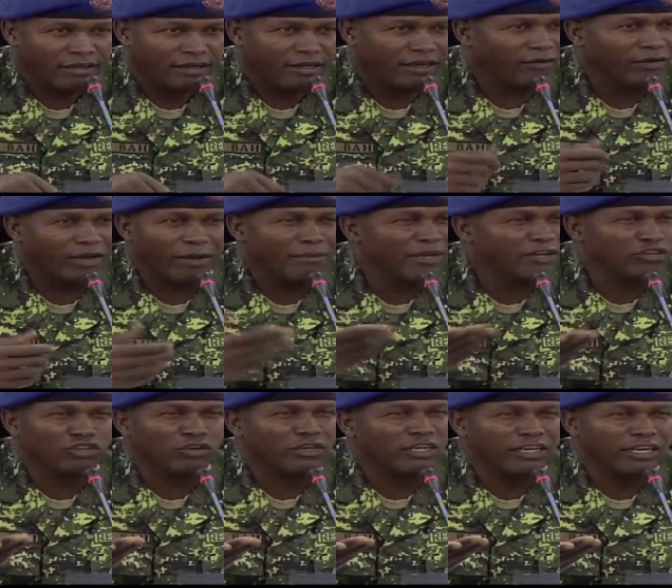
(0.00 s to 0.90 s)
They were
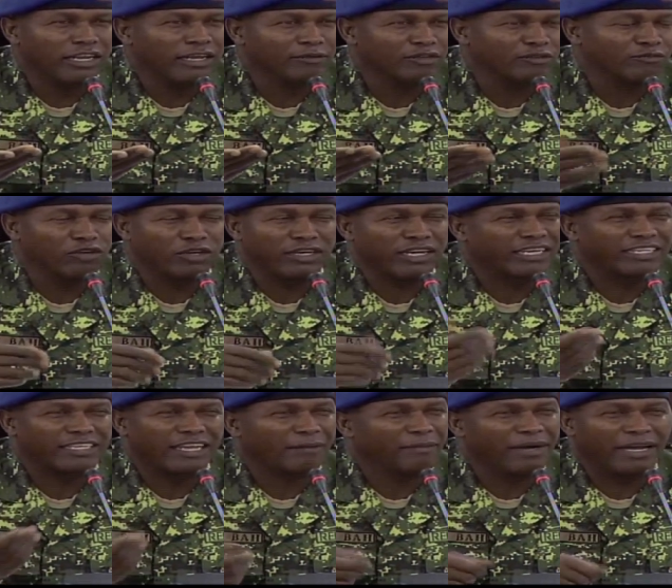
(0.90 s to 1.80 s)
mentioning names, but that
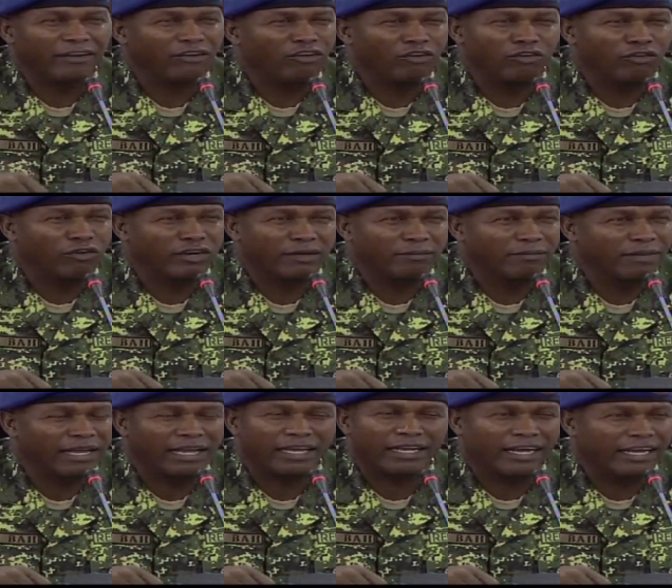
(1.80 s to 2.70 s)
time I don't know them.
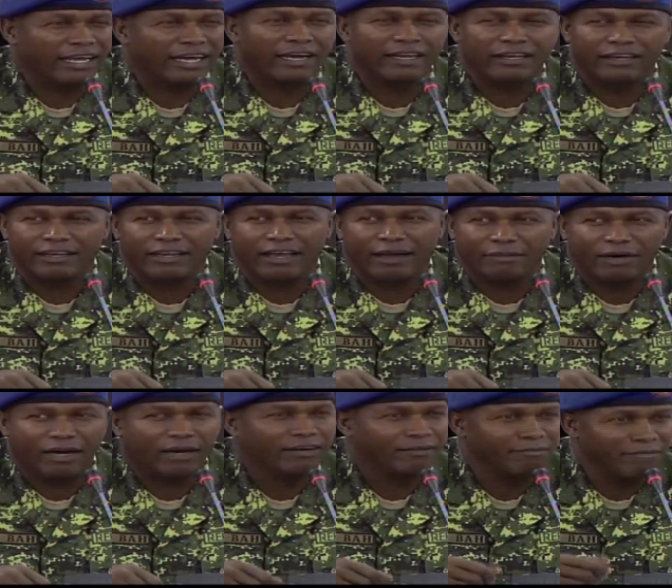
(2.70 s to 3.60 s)
Like, I heard
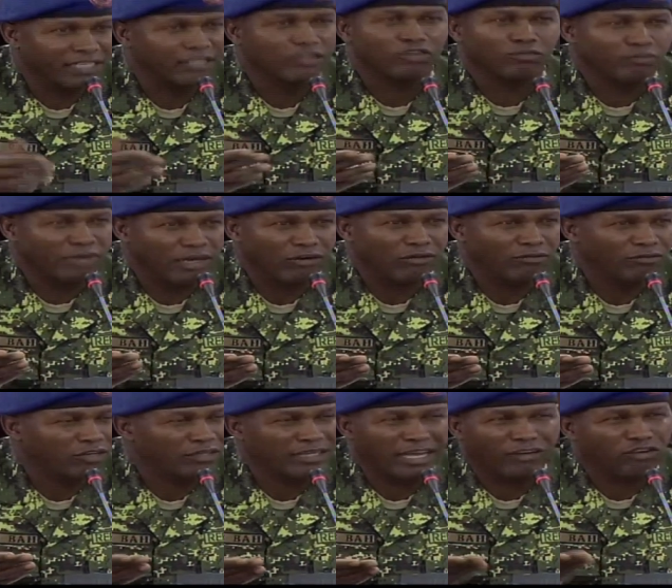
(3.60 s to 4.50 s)
about Basiru Baro,
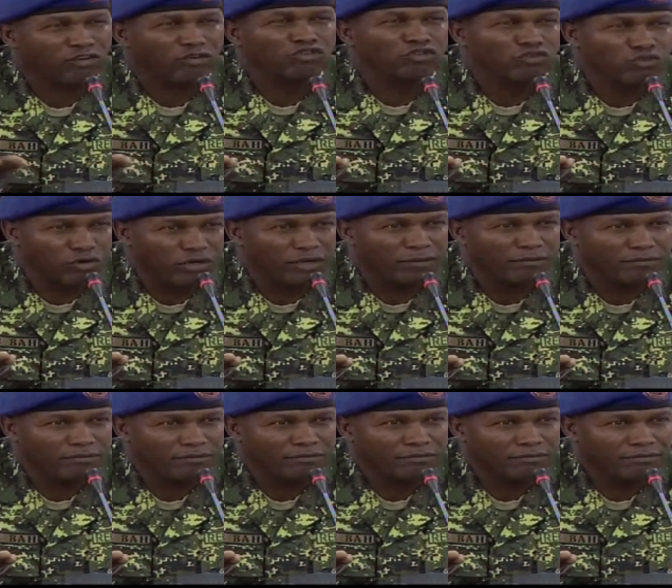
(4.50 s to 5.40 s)
but I don't know him.
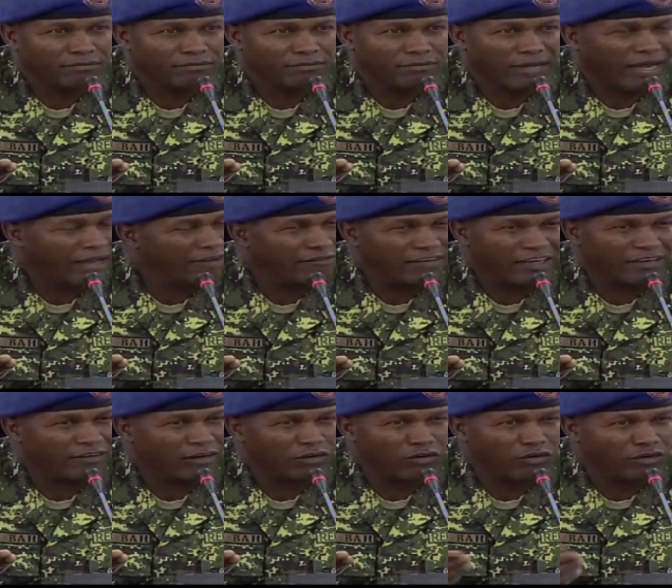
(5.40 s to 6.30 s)
I've
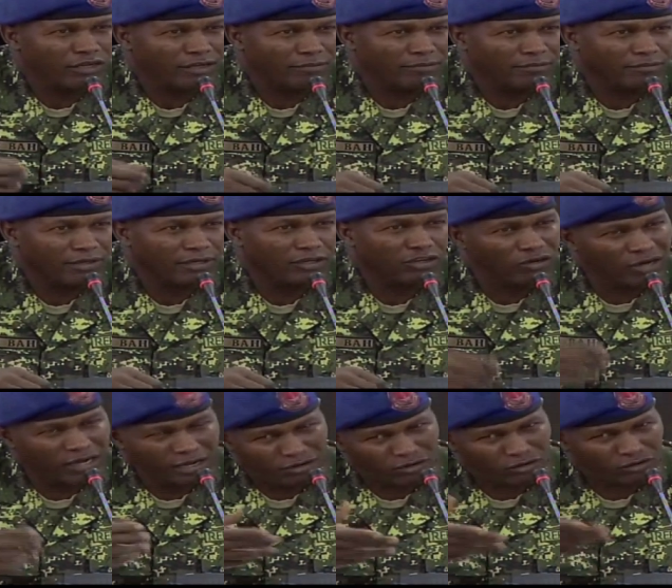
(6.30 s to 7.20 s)
never known him, you know,
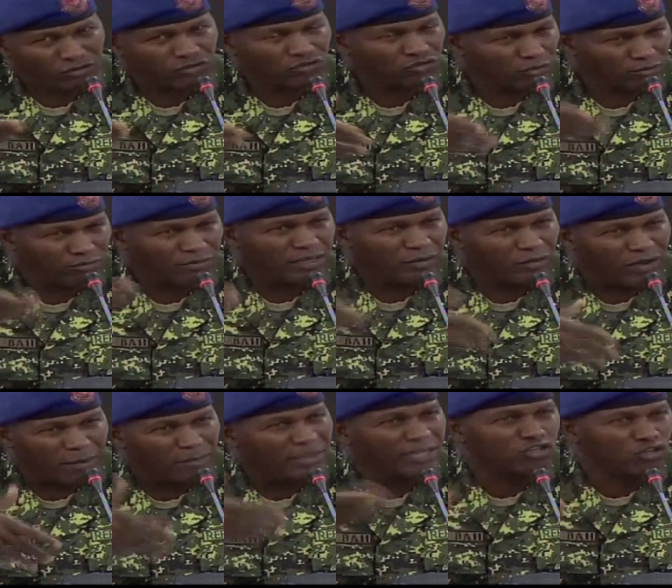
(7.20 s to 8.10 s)
and some, they
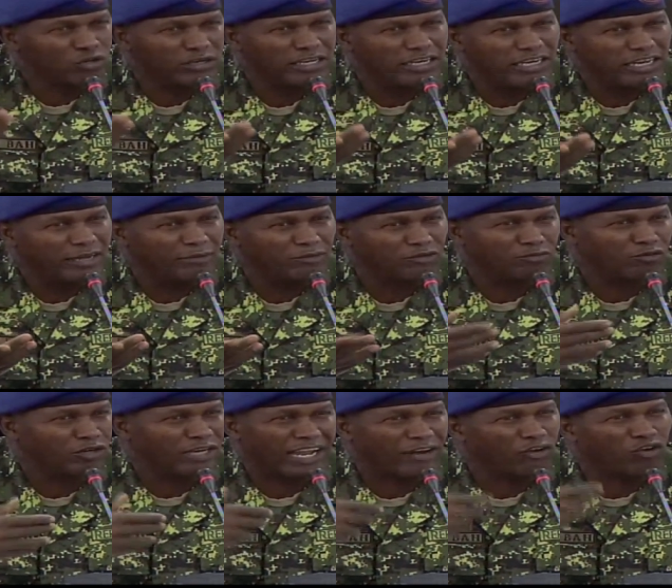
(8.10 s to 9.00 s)
were mentioning names,
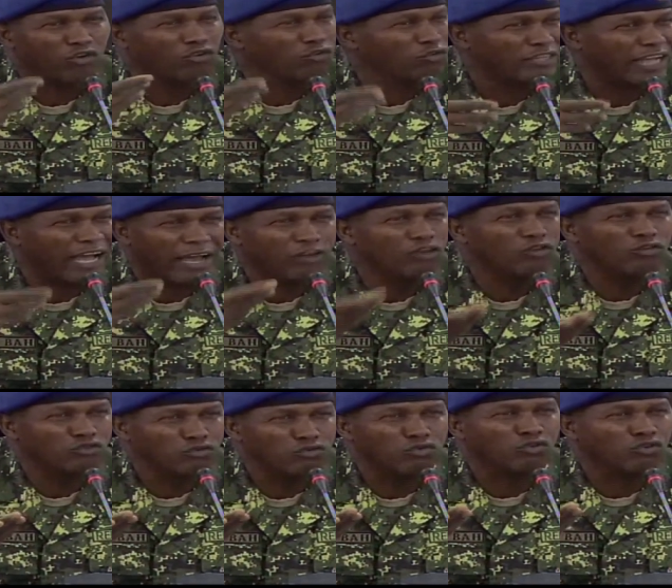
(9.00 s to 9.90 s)
but I
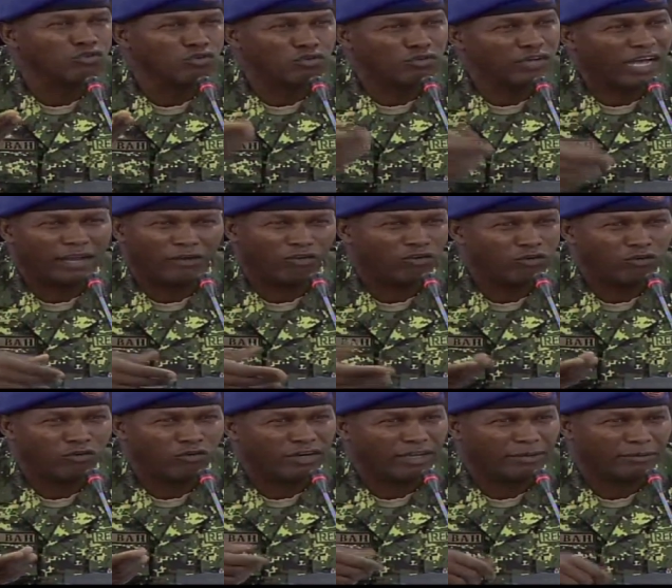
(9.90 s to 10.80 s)
don't know
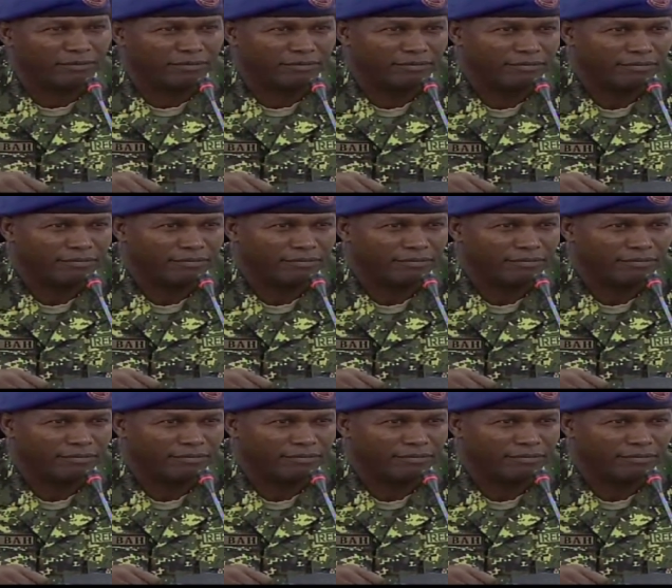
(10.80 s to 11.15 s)
them.